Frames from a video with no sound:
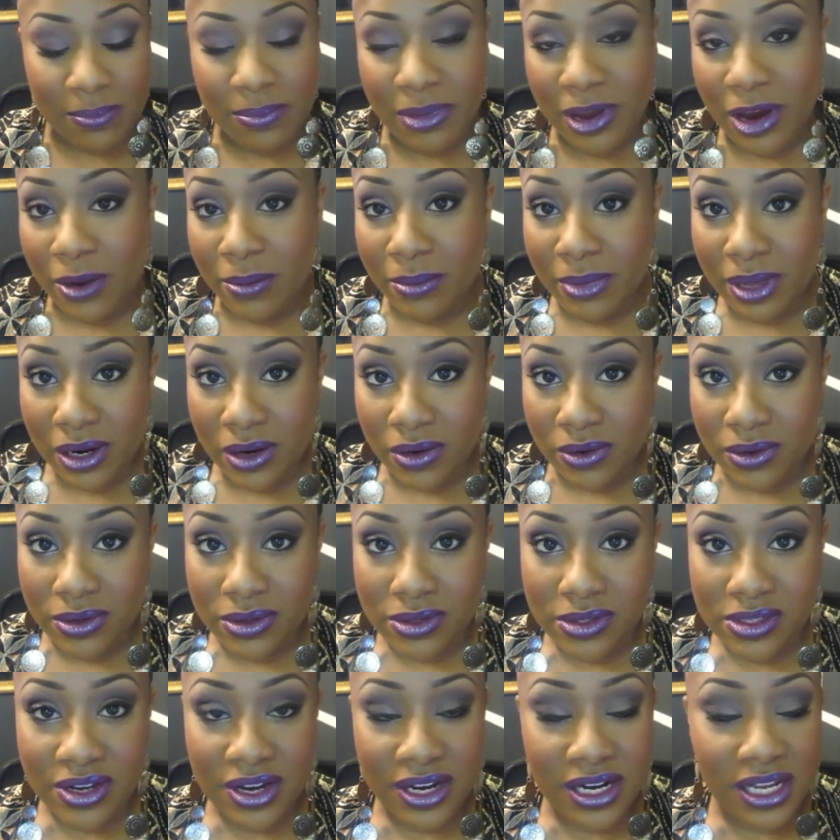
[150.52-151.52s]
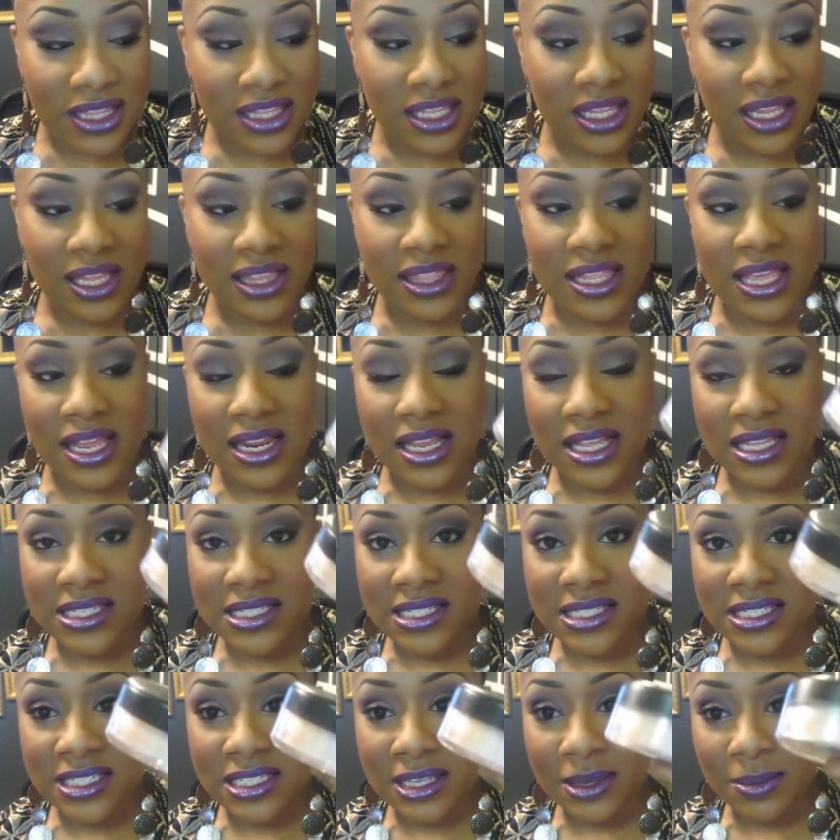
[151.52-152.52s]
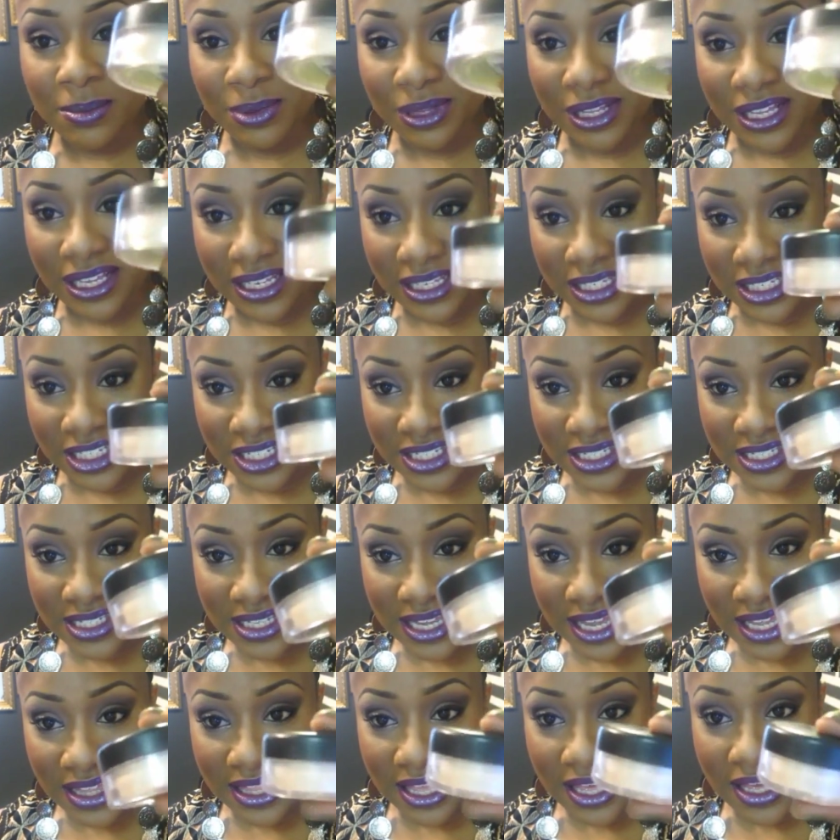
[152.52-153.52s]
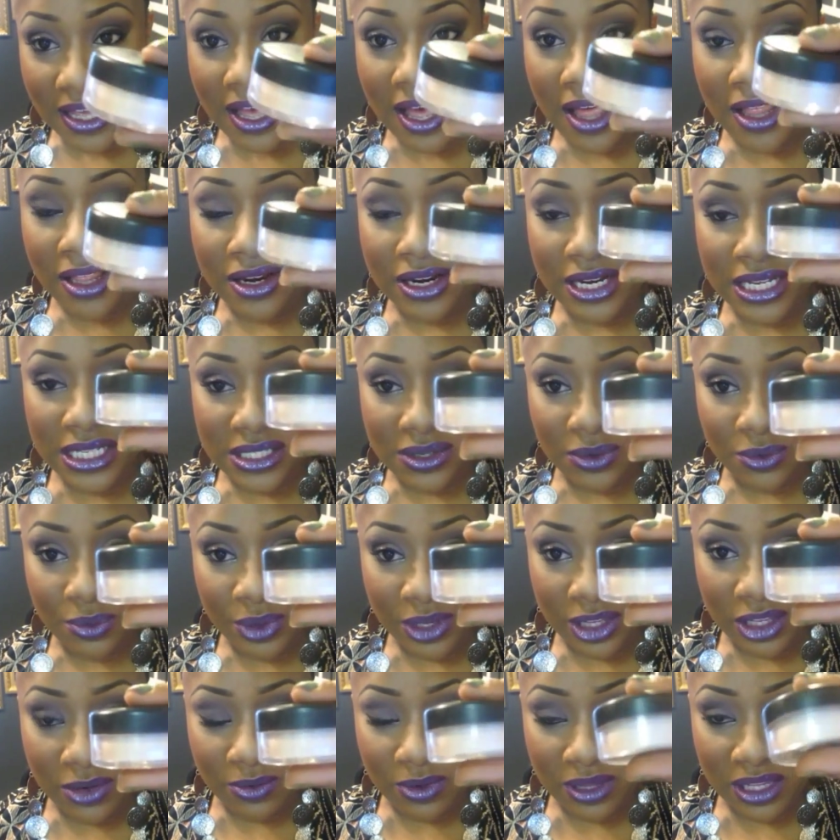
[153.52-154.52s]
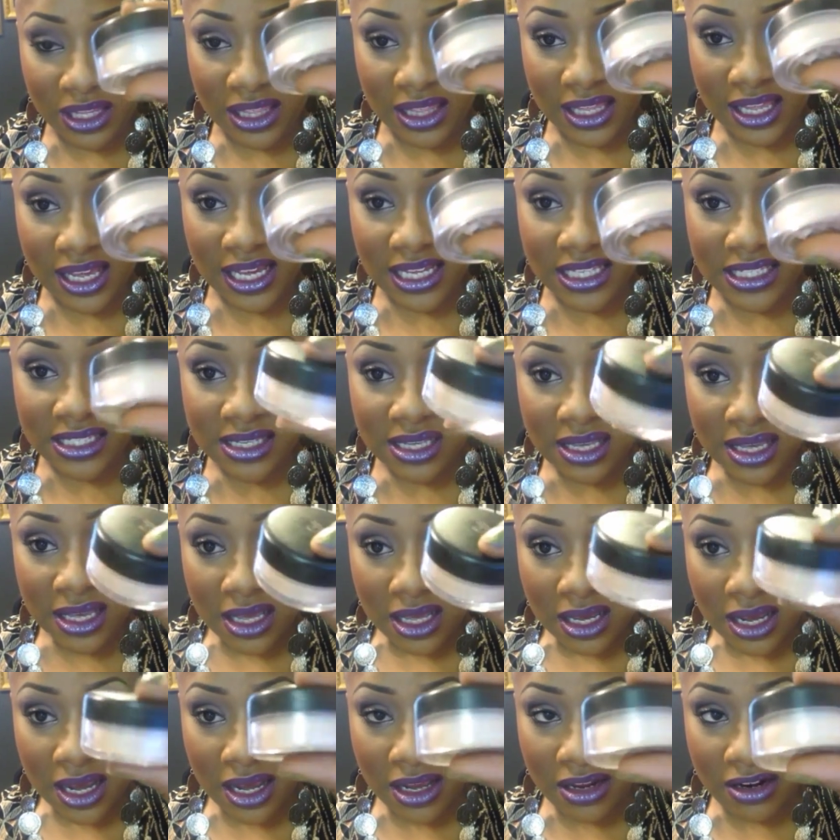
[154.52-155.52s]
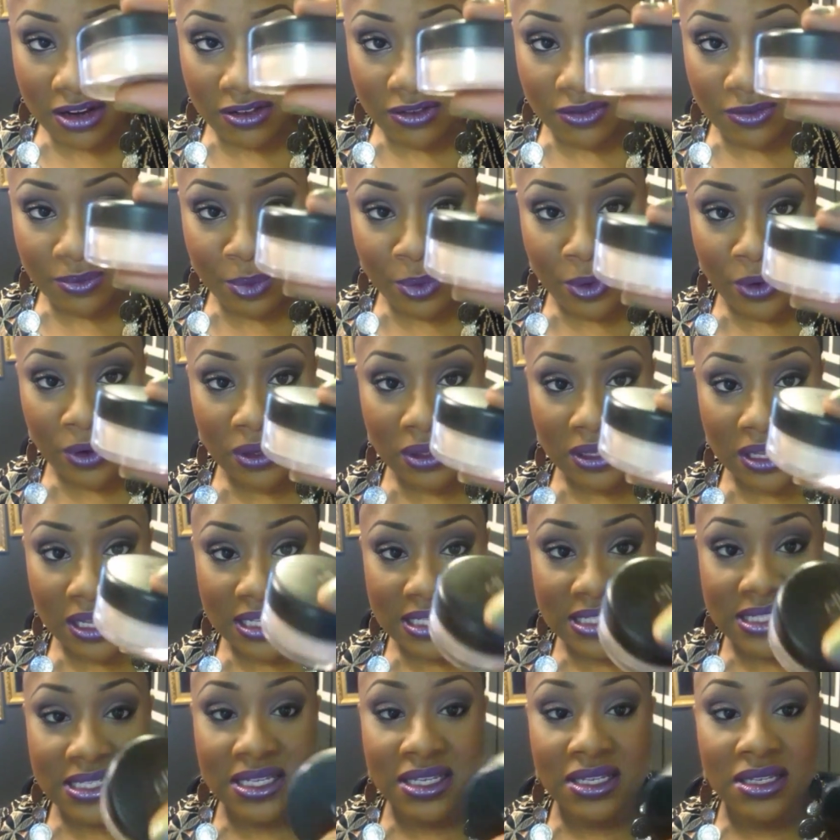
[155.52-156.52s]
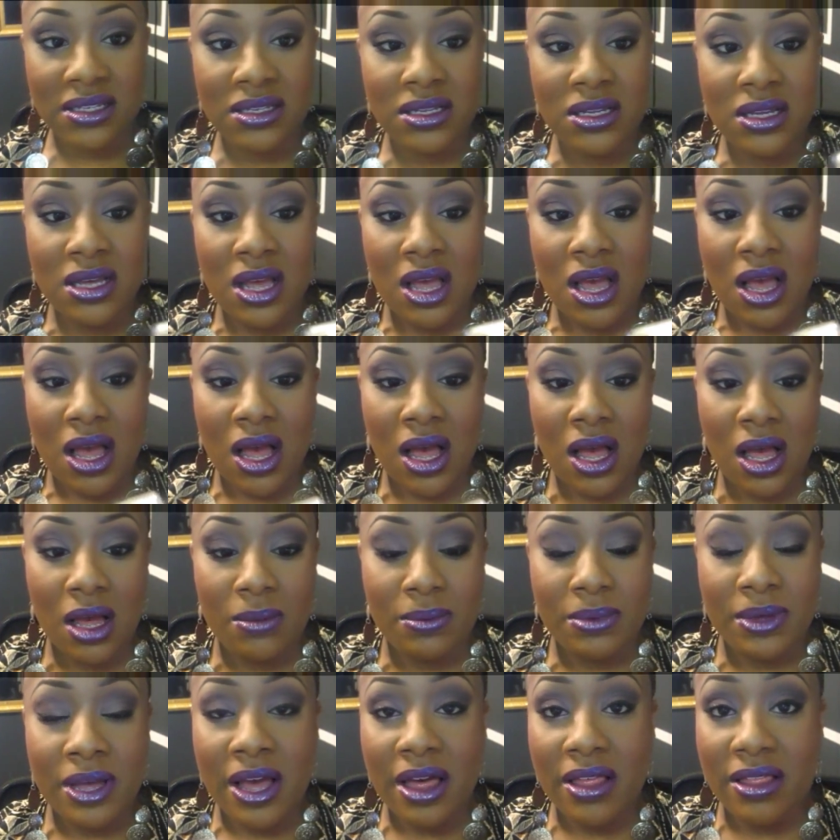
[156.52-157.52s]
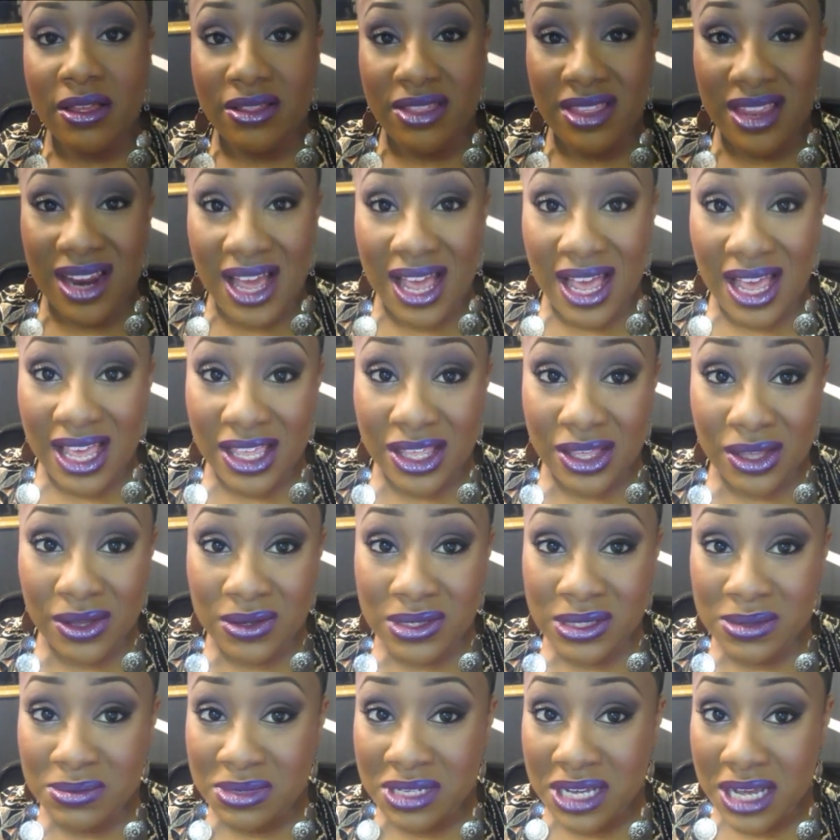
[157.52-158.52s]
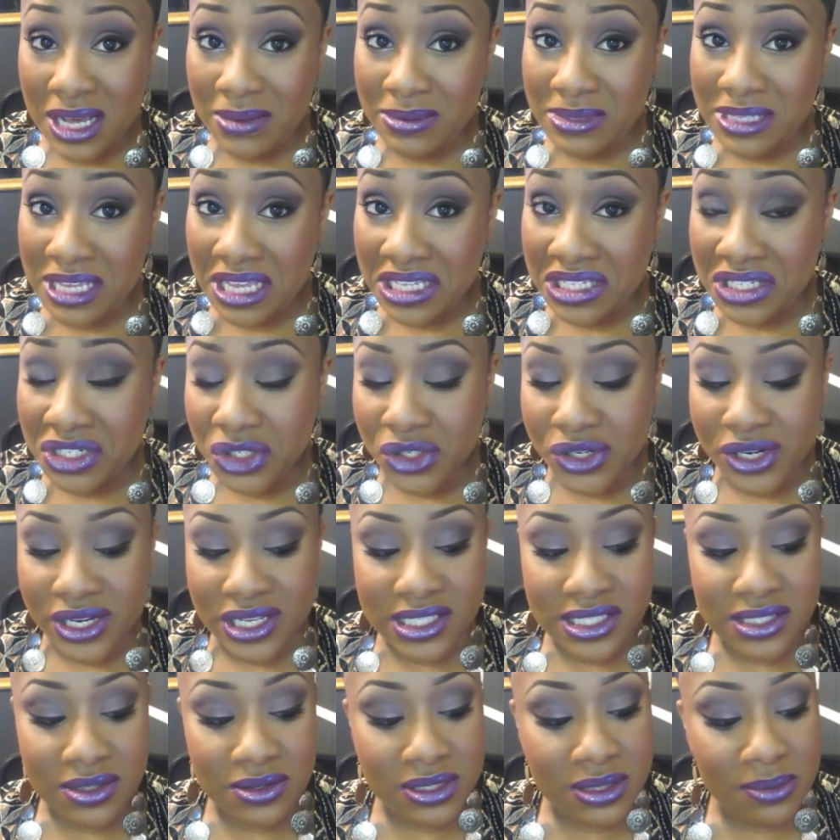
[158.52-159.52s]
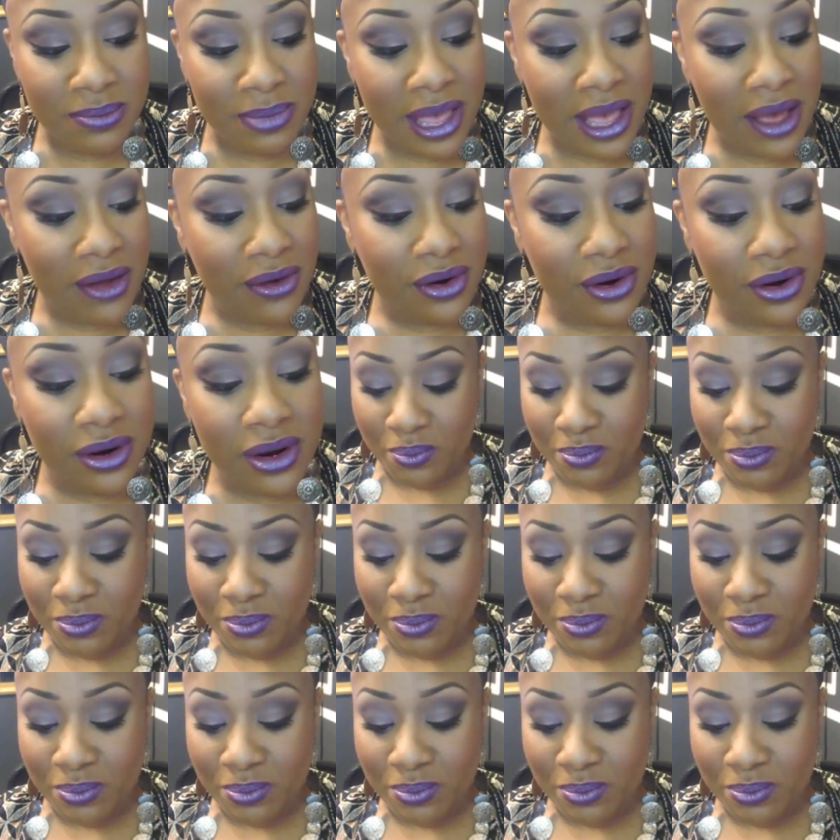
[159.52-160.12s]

Bare Minerals or anything like that. It's simply just not that color. It's a really light kind of pearlescent color that I use sometimes as a translucent powder.